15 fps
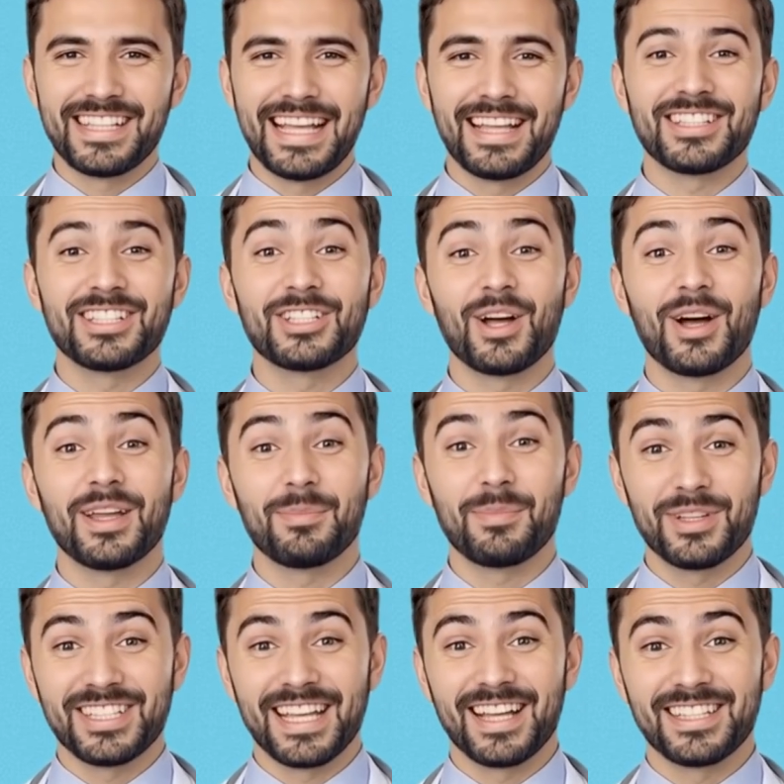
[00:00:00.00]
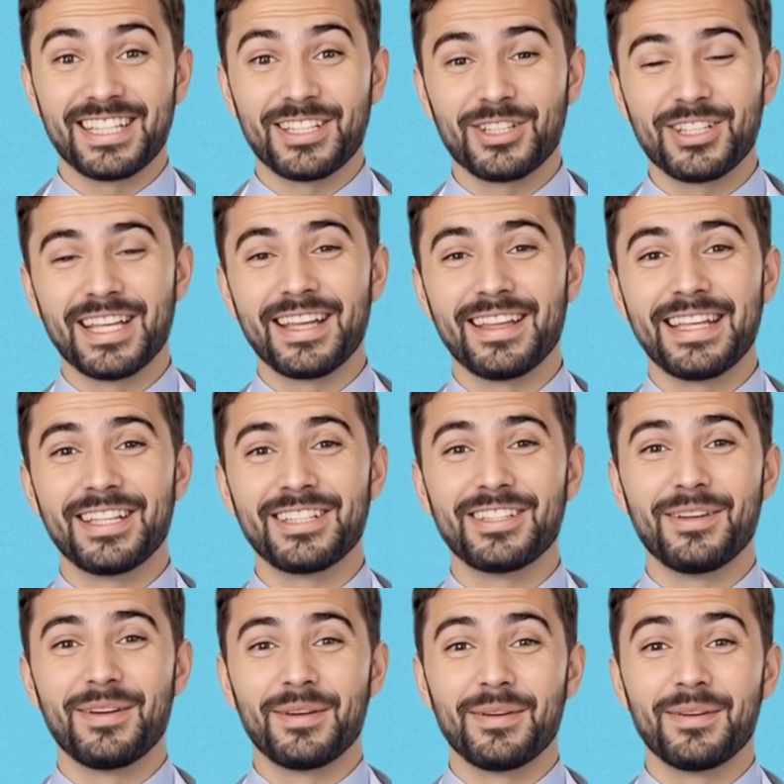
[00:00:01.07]
head start in protecting your kidneys.
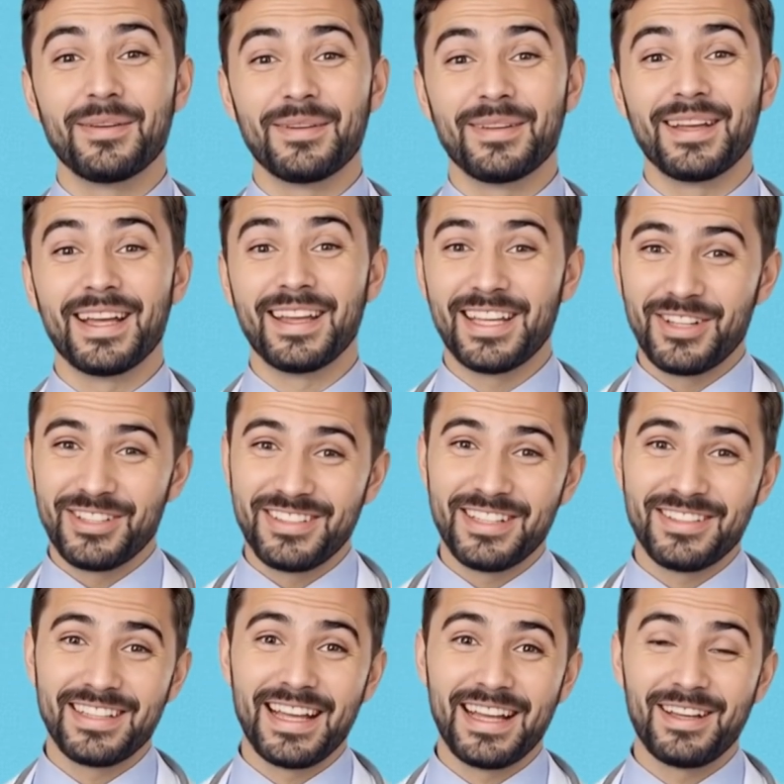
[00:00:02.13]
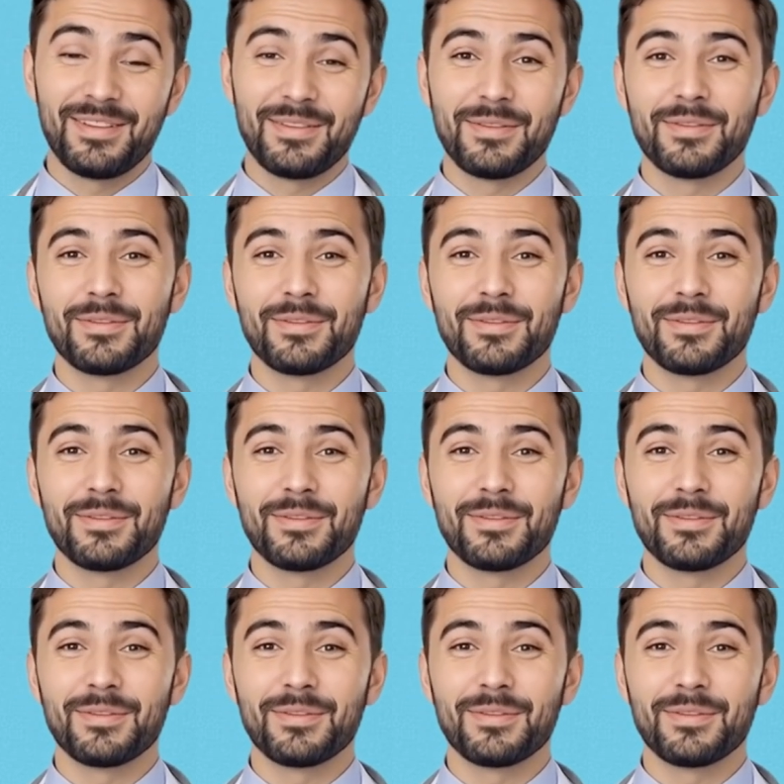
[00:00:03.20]
And here's the thing.